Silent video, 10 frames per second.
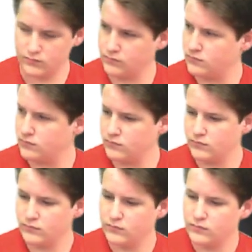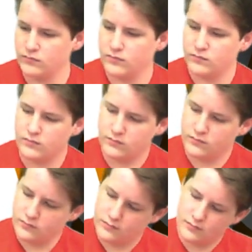
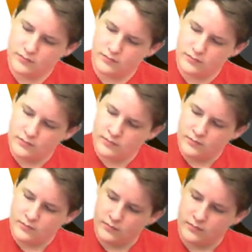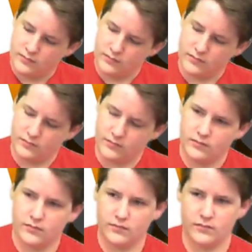
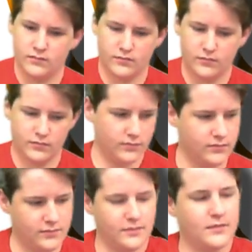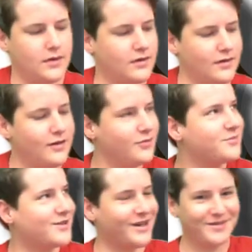
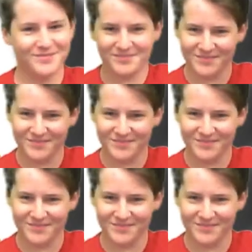This person isn't speaking.